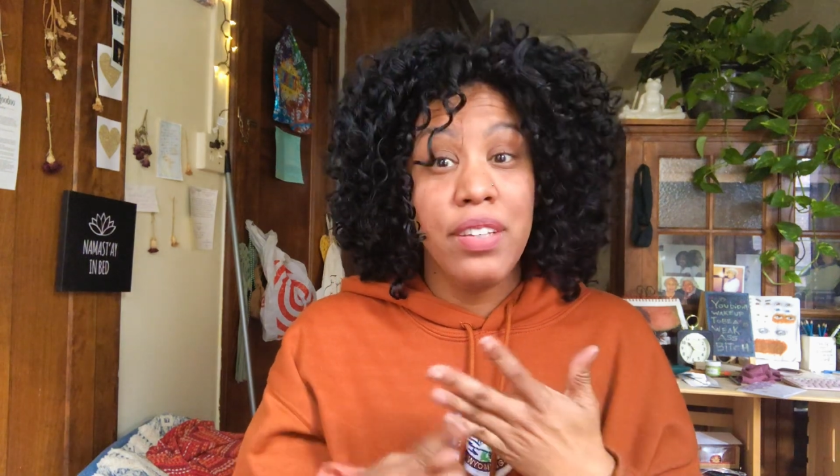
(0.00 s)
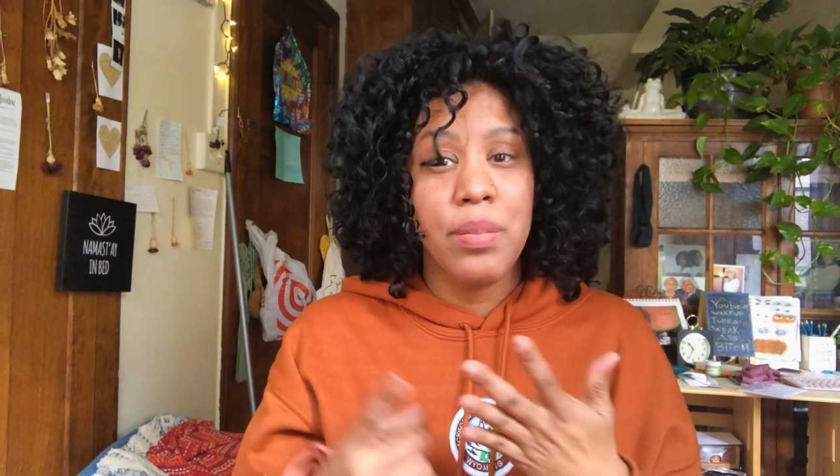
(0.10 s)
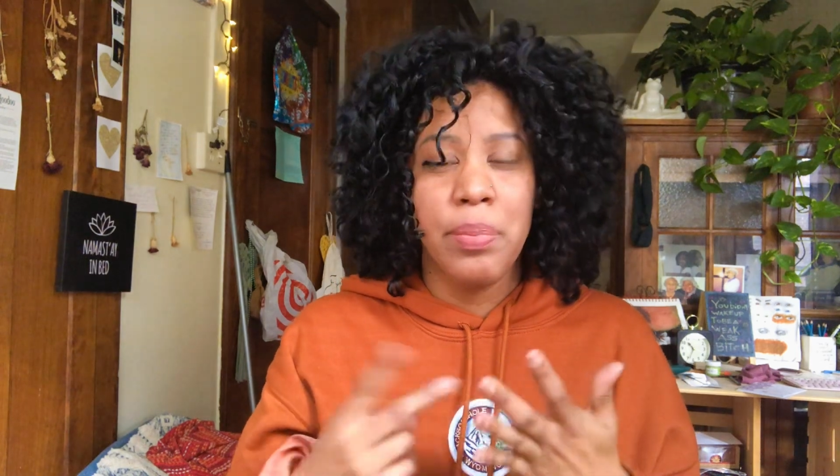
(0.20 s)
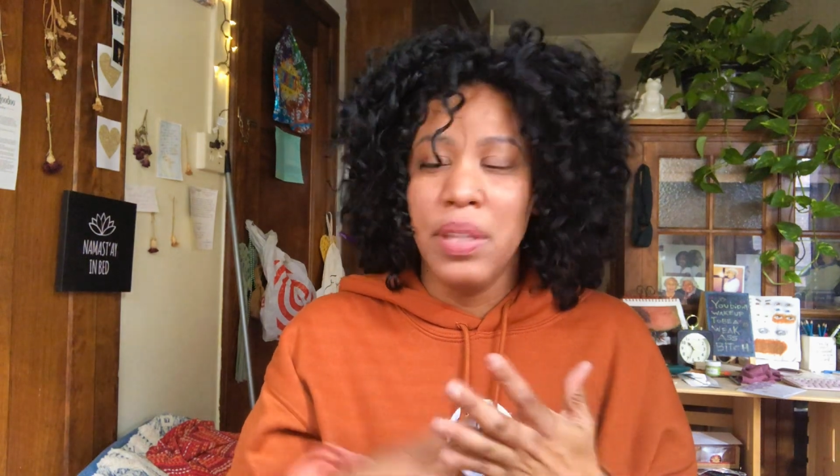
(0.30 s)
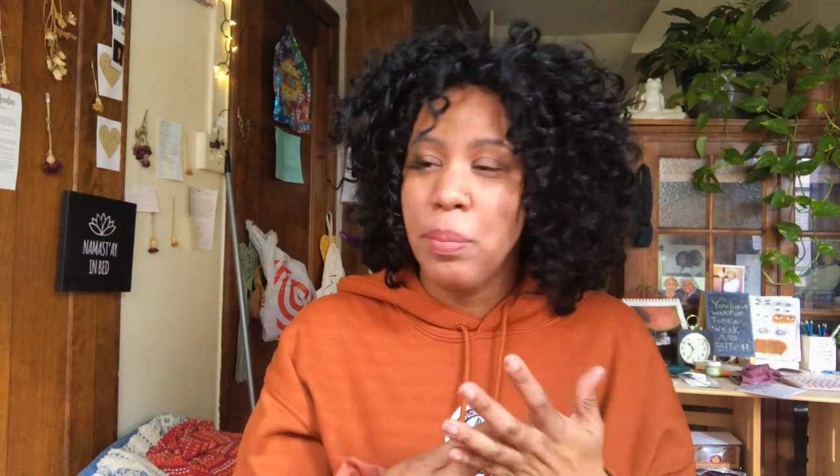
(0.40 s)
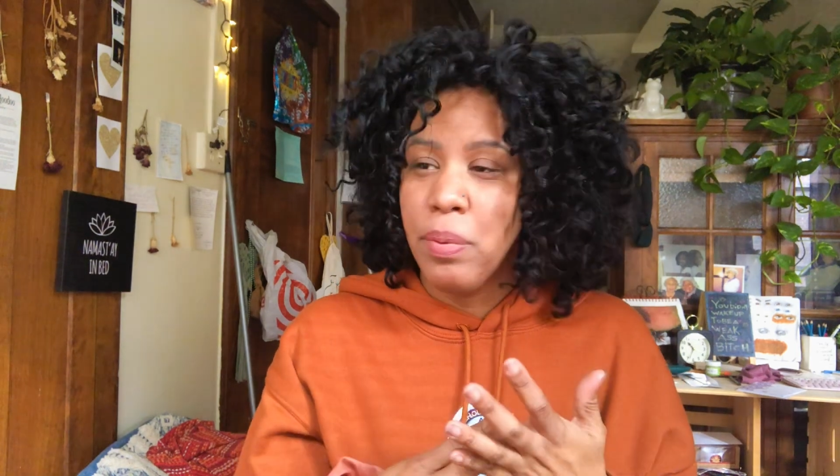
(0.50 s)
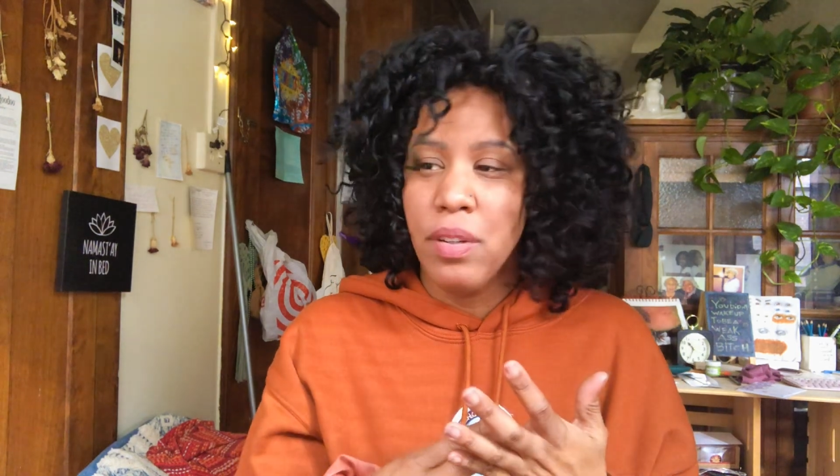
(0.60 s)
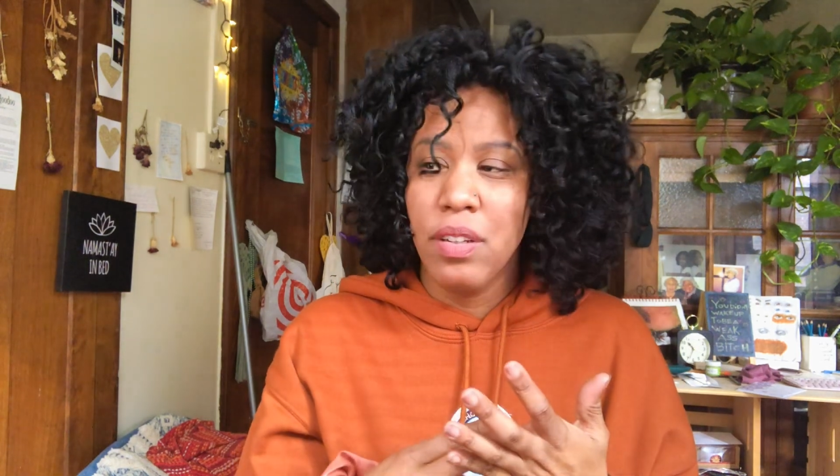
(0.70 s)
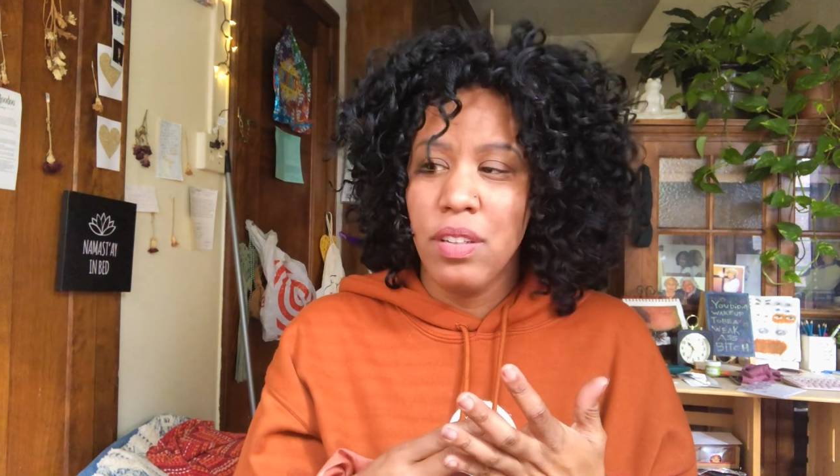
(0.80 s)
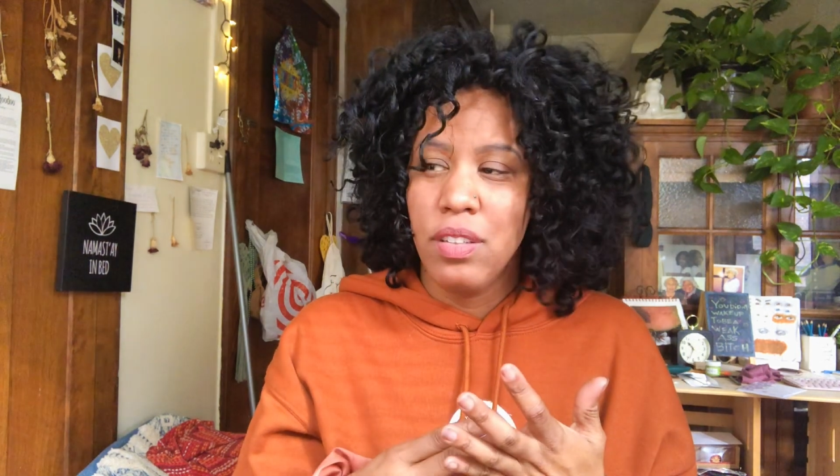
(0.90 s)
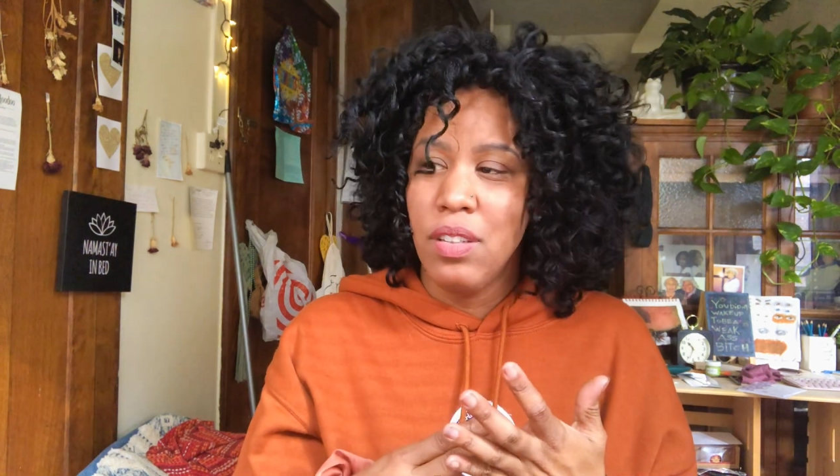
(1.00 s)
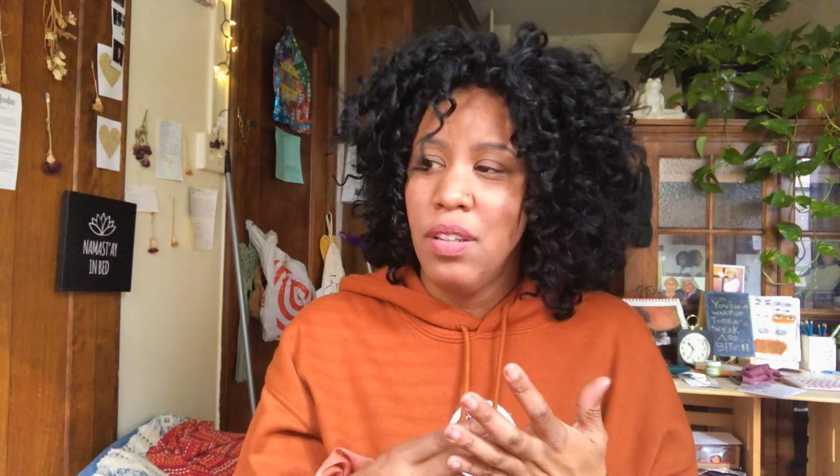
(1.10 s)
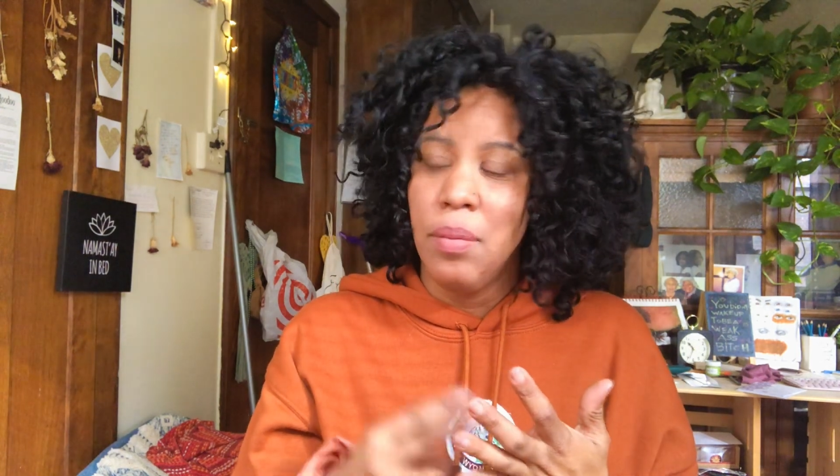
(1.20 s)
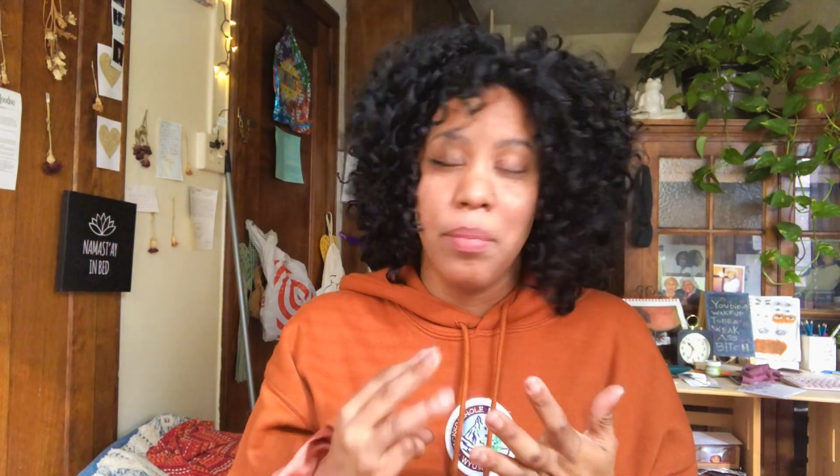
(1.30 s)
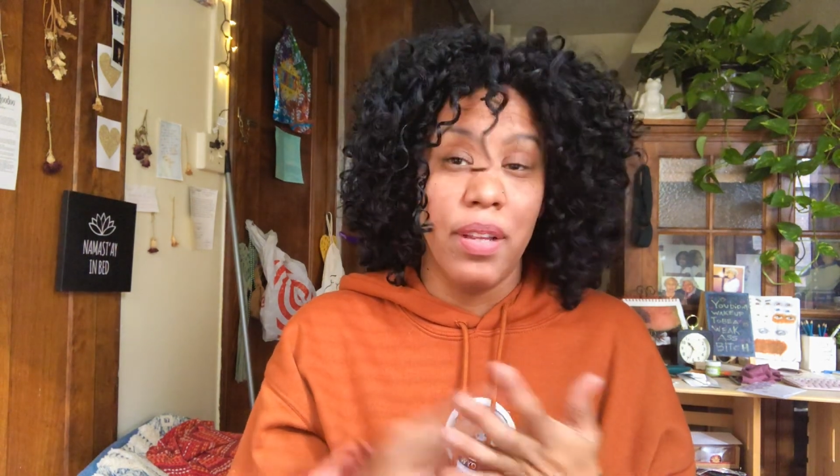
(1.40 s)
people,
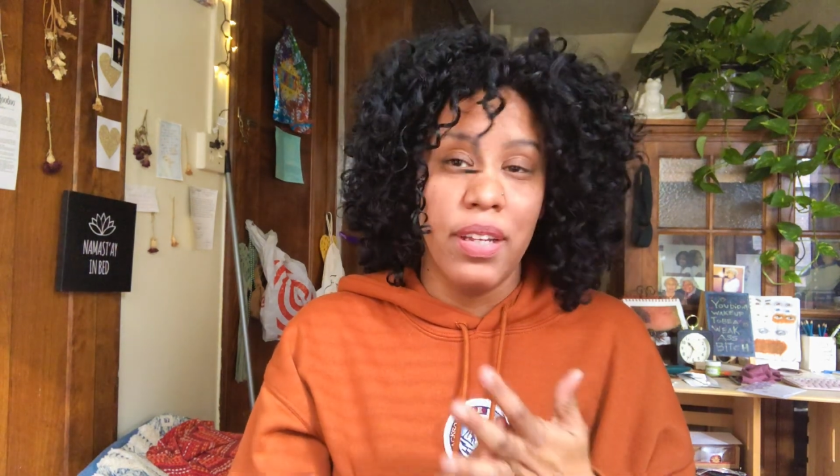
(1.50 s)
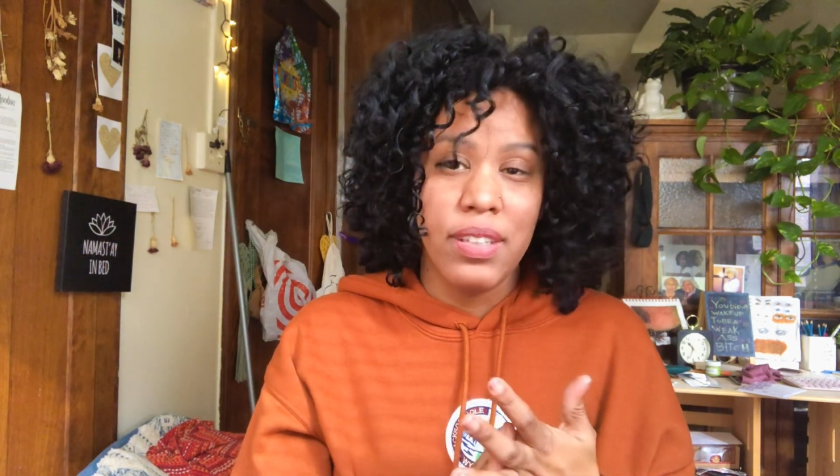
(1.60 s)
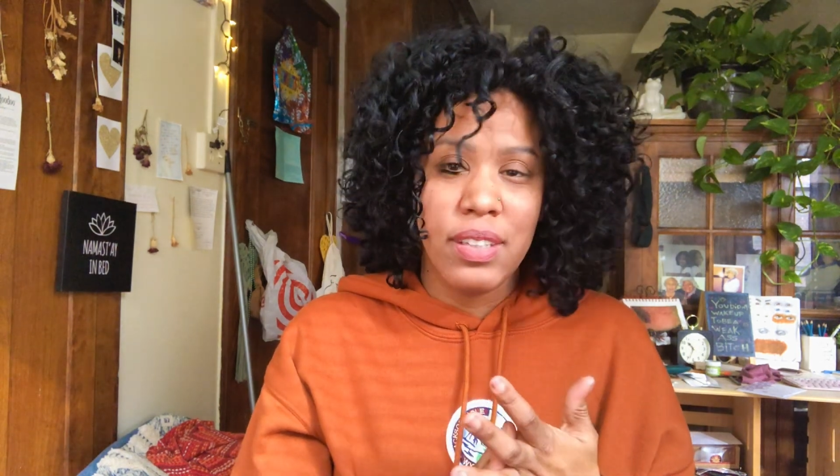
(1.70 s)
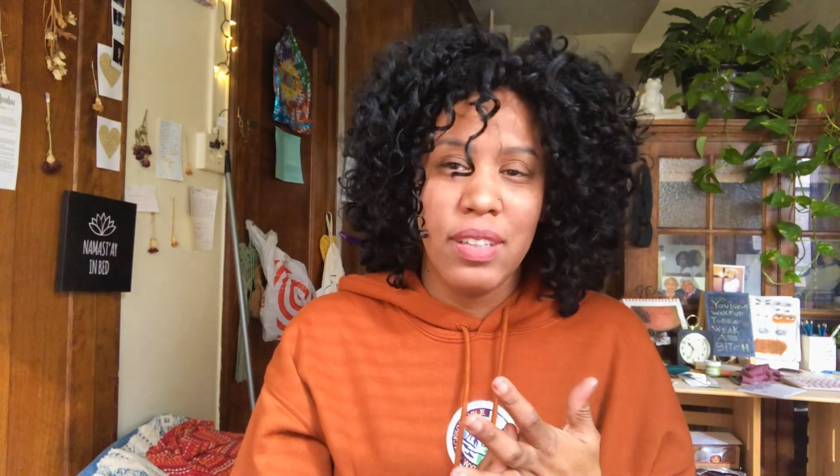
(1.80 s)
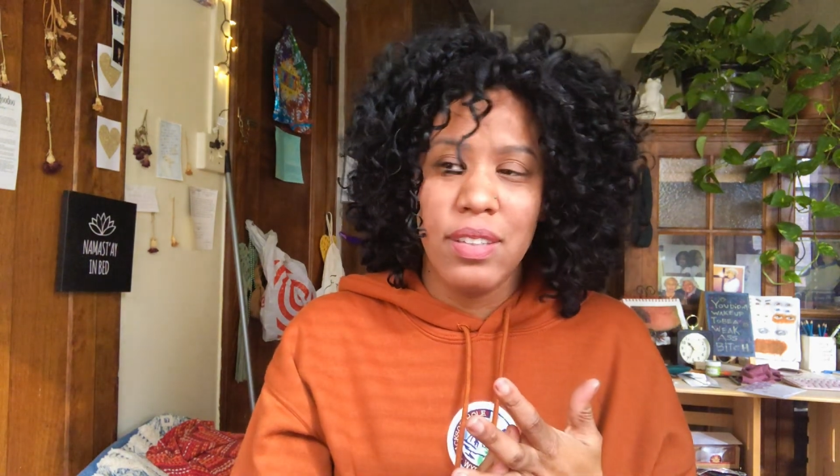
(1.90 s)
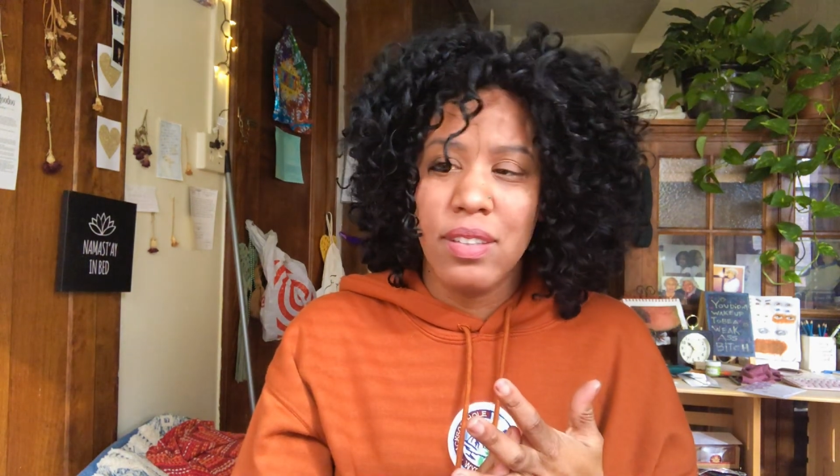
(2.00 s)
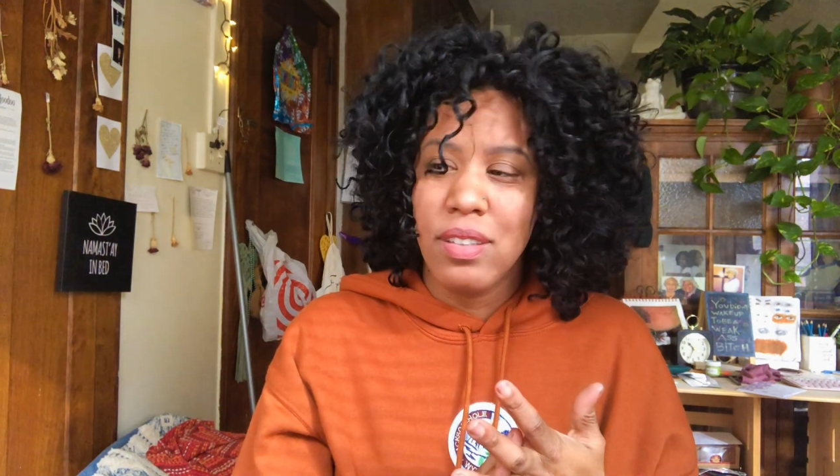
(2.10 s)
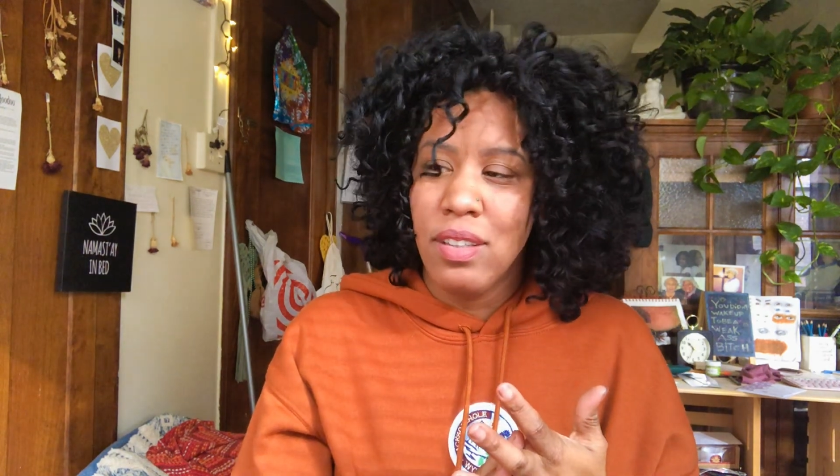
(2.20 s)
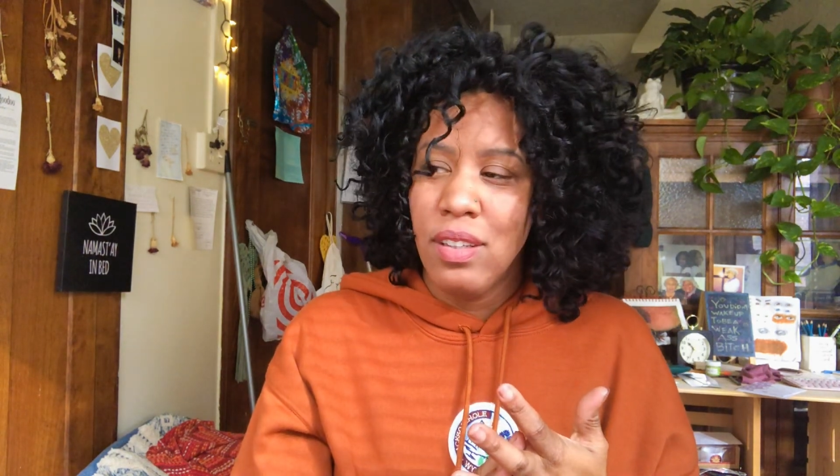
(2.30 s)
places,